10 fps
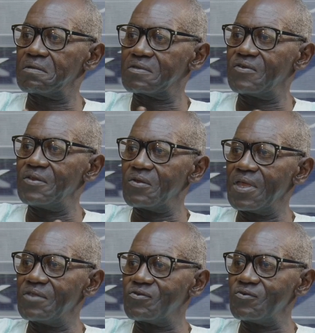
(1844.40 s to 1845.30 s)
trying to
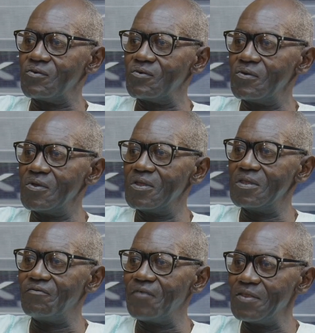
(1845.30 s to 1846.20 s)
get to
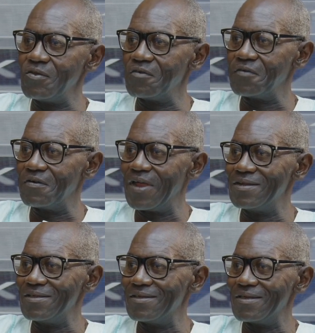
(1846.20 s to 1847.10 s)
the venue of a
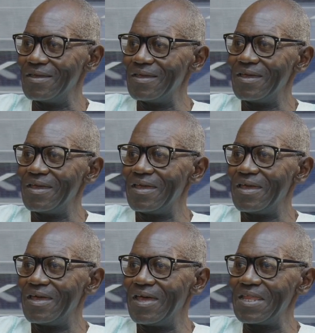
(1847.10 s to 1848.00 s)
rally,
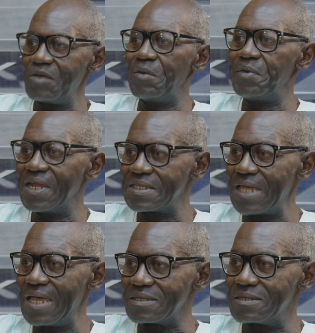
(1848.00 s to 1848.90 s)
and they were being
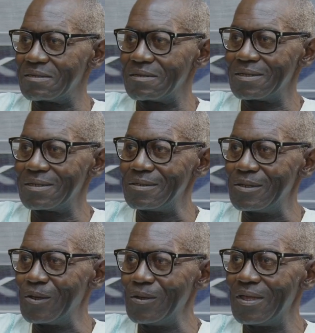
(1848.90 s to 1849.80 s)
attacked, you
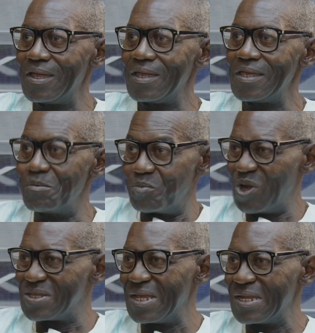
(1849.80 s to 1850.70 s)
know, in
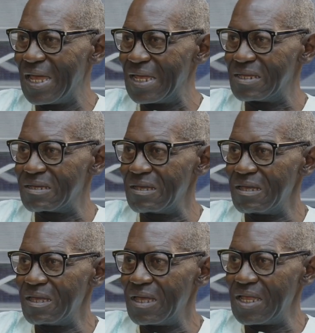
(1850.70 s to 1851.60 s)
broad daylight.
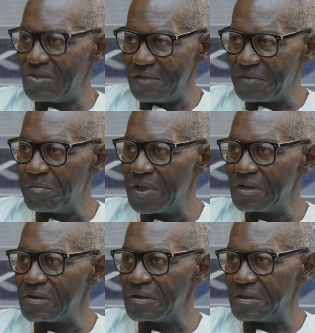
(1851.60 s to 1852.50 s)
And you have the
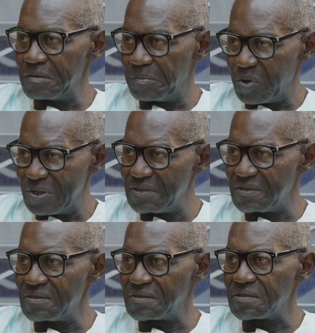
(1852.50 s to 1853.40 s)
military, the
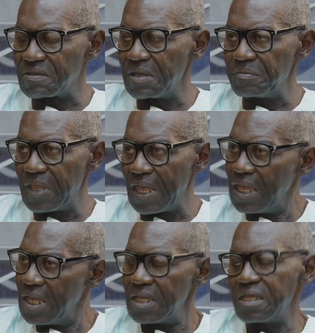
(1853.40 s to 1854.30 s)
policing system there.
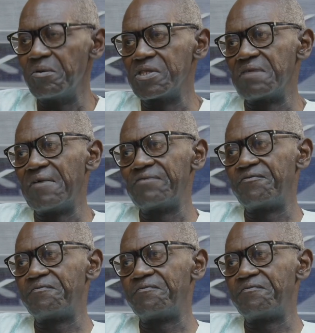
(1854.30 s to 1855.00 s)
They must have had,